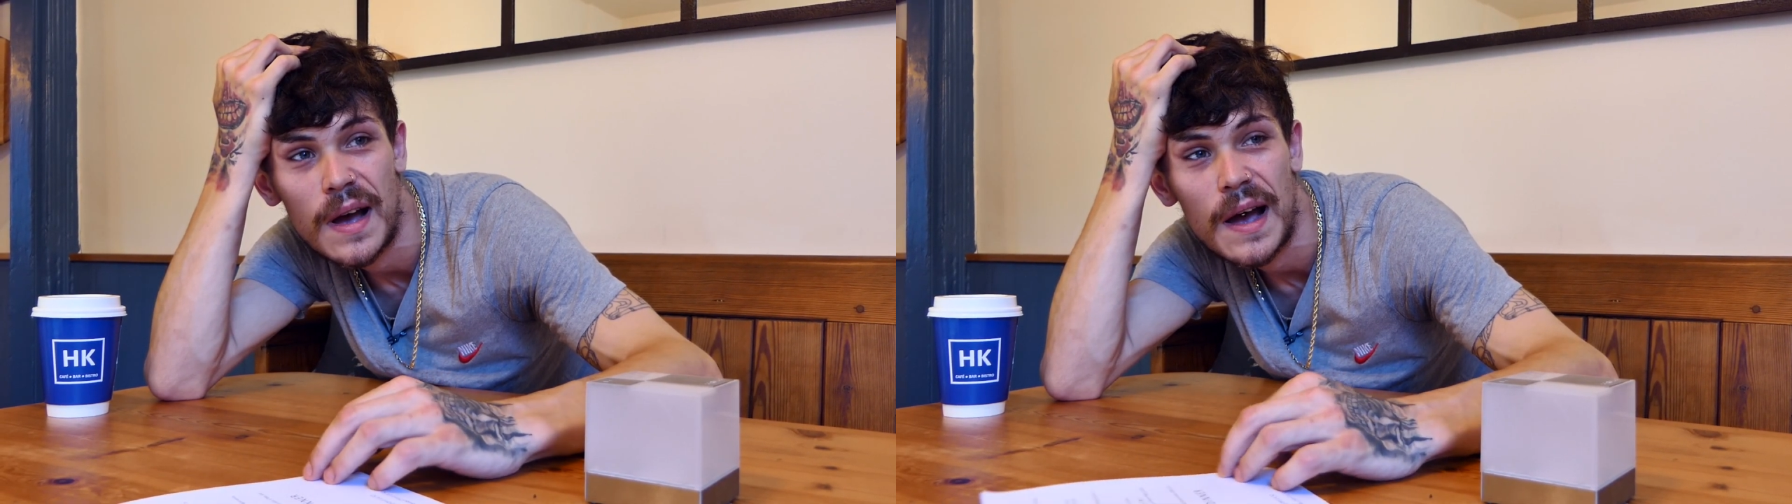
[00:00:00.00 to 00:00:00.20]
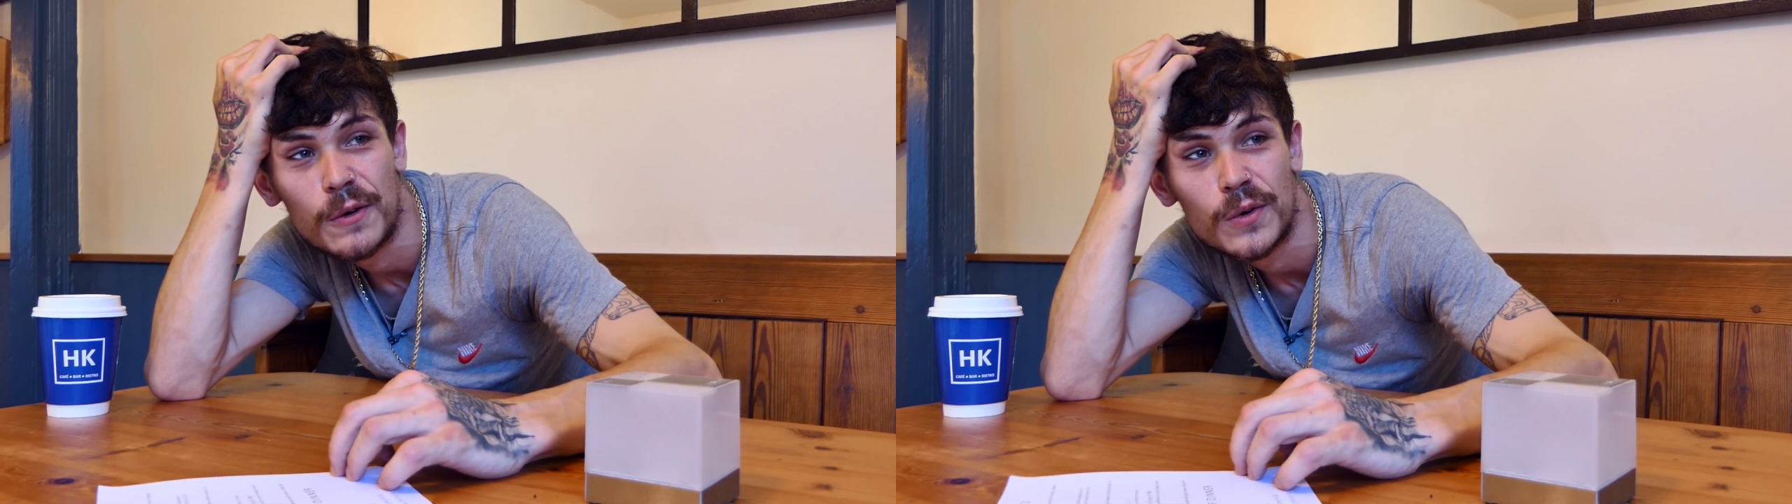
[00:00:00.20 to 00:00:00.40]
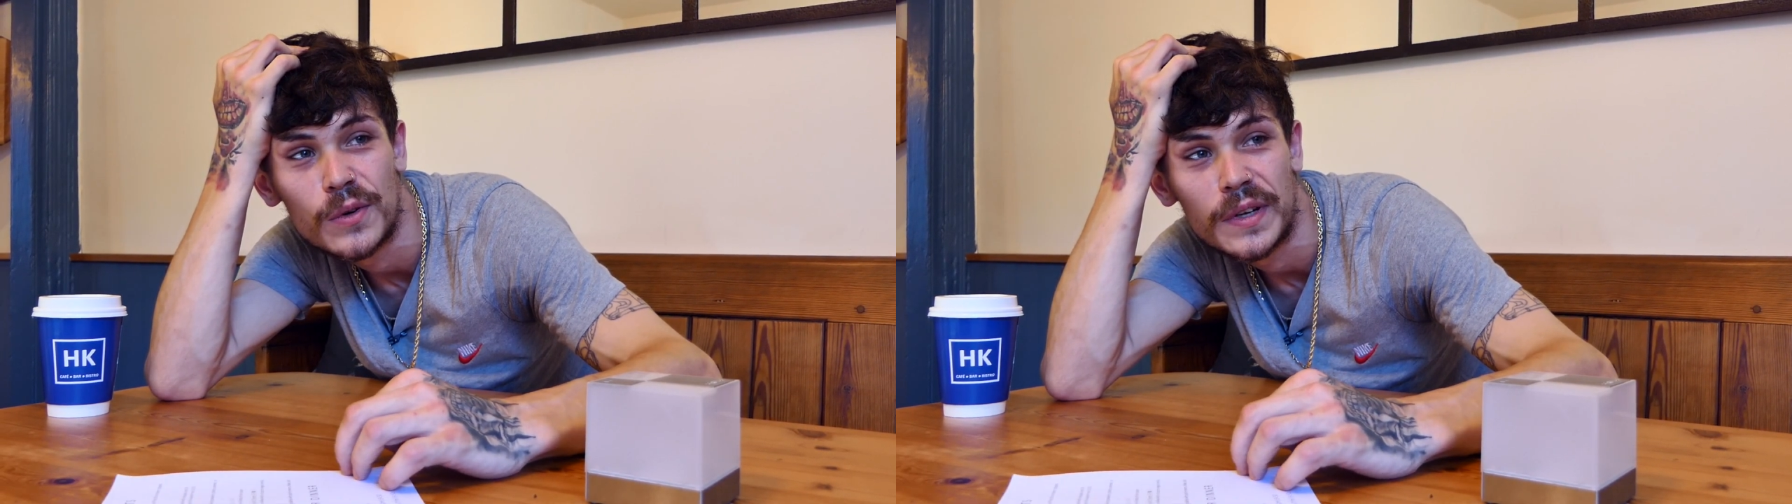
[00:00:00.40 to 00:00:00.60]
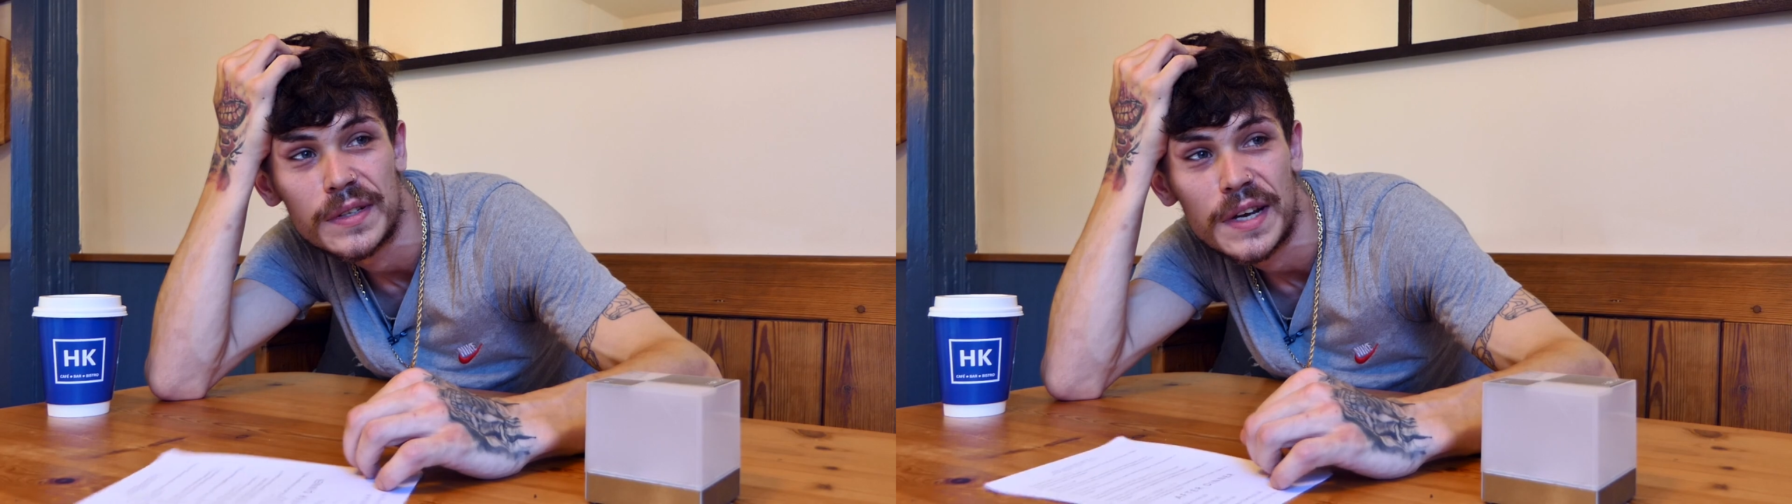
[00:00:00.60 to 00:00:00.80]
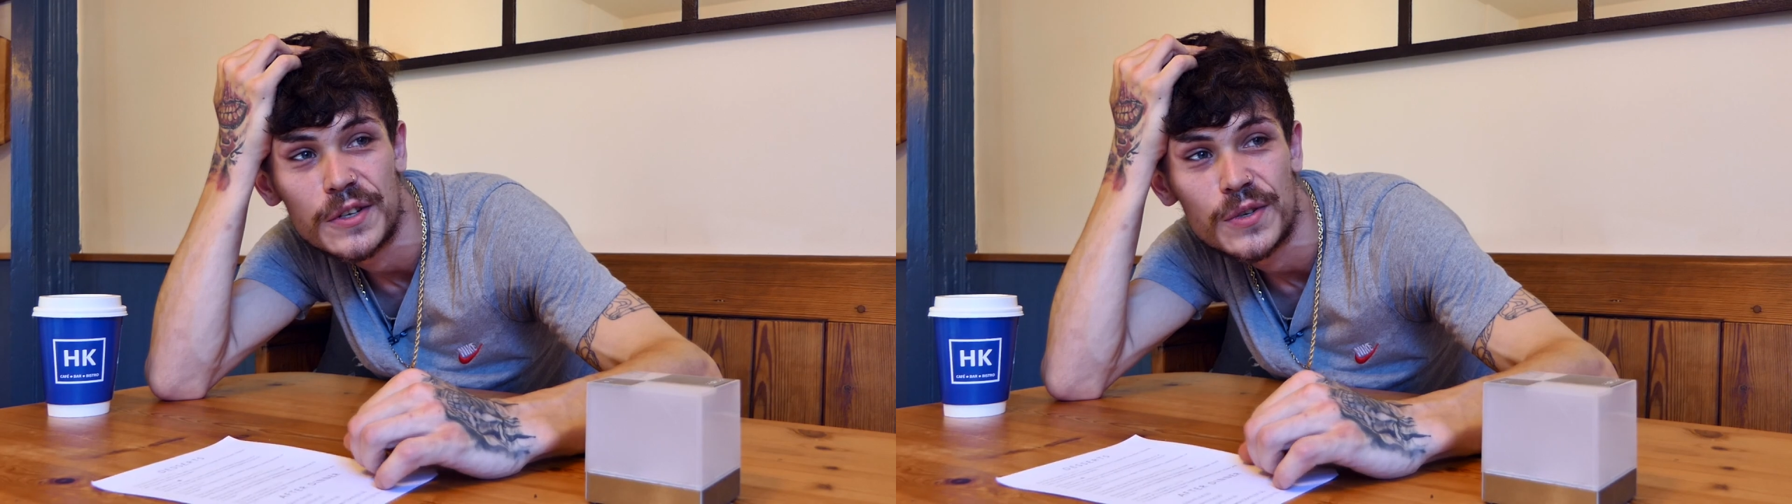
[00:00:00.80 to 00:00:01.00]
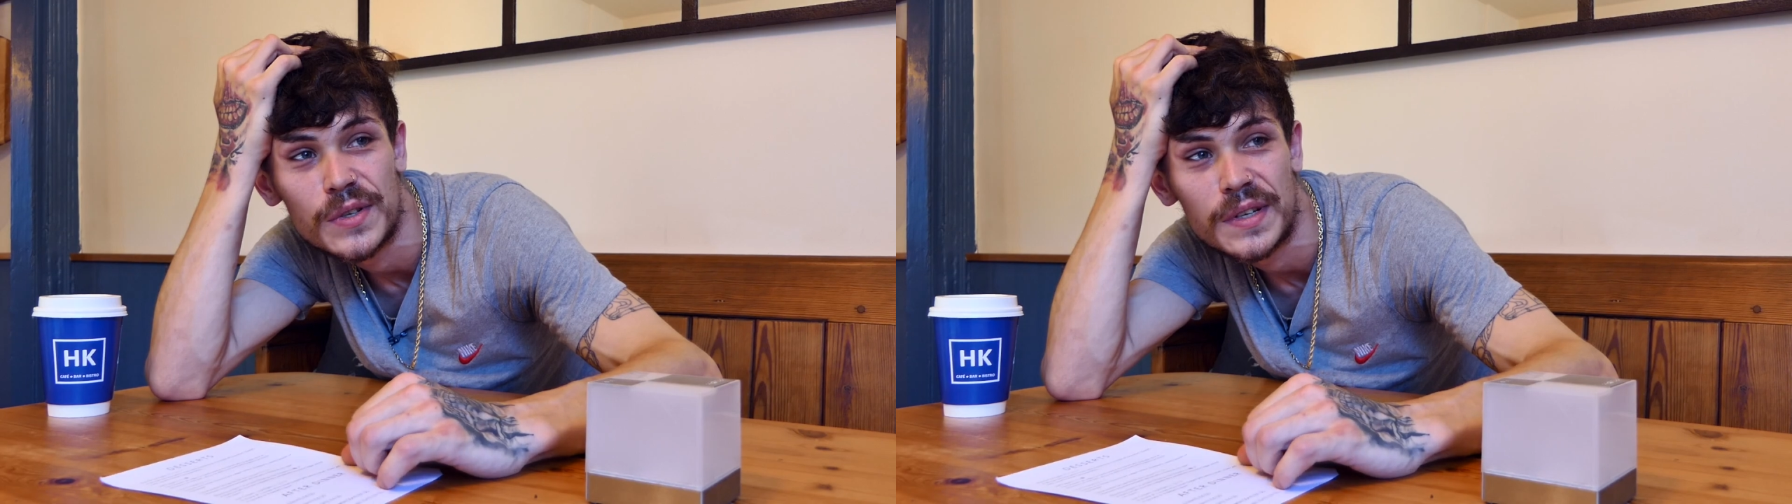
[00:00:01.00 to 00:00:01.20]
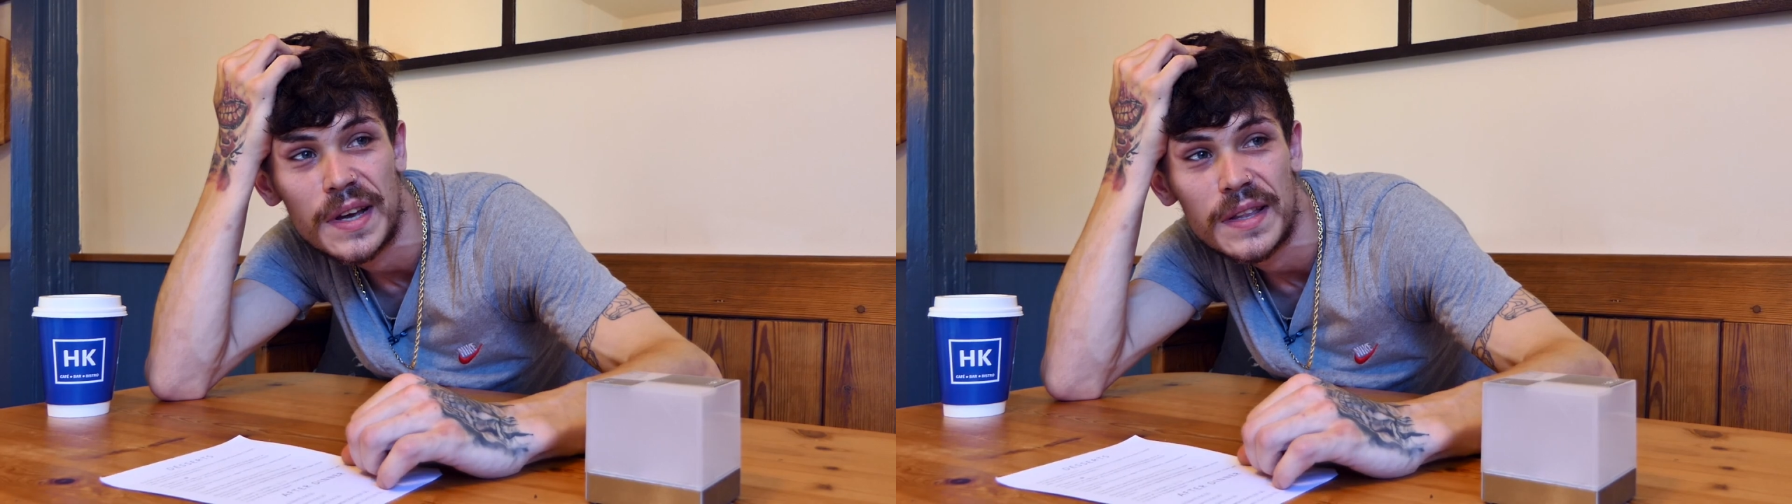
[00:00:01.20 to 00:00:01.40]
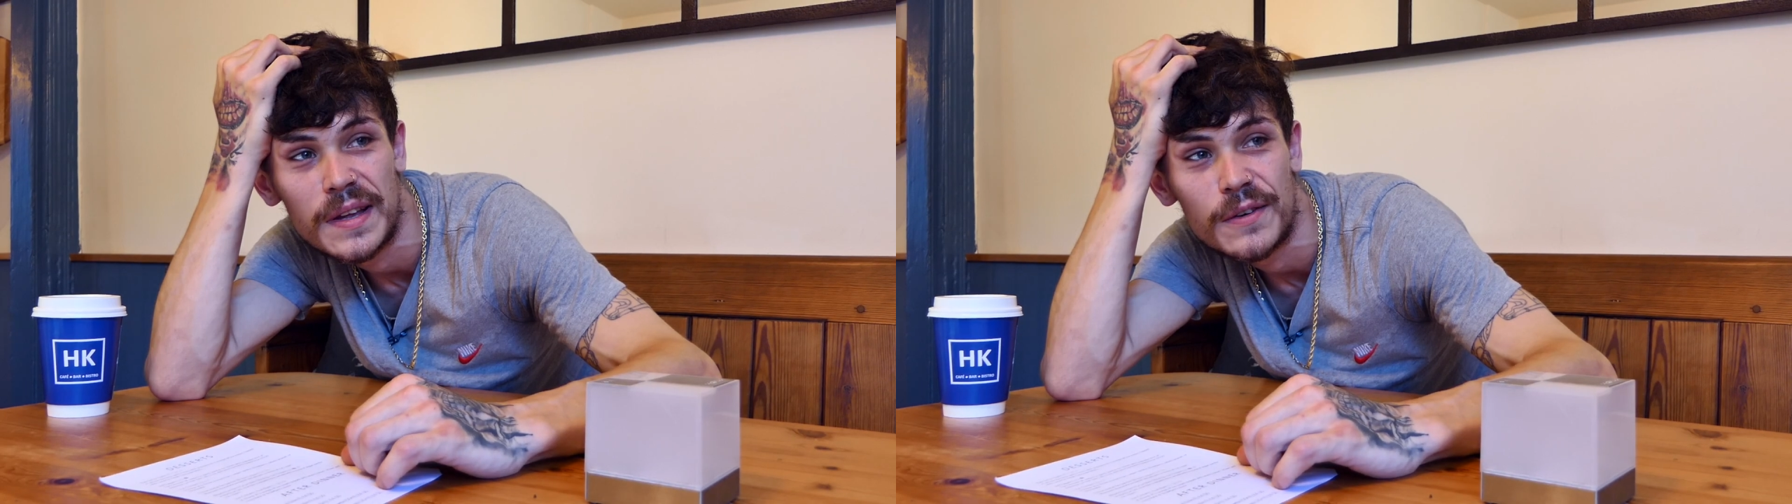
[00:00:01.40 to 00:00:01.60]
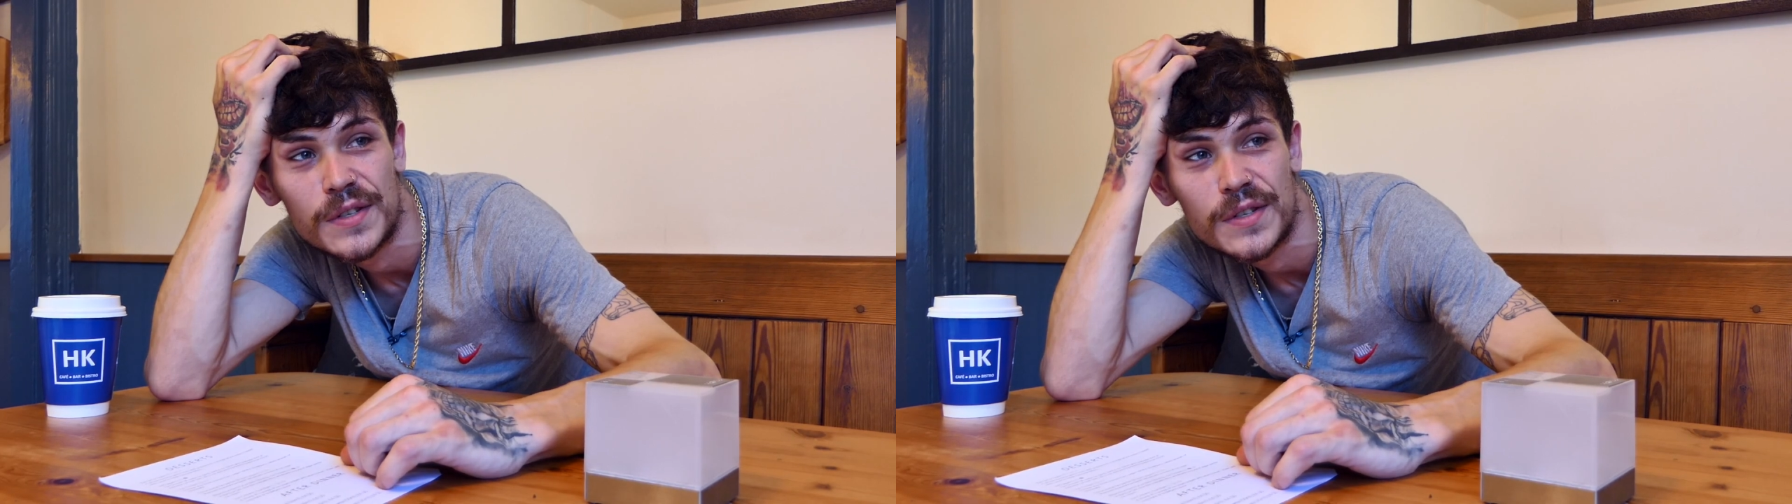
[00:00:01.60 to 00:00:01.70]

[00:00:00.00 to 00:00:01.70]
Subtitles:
how long it takes you to get there,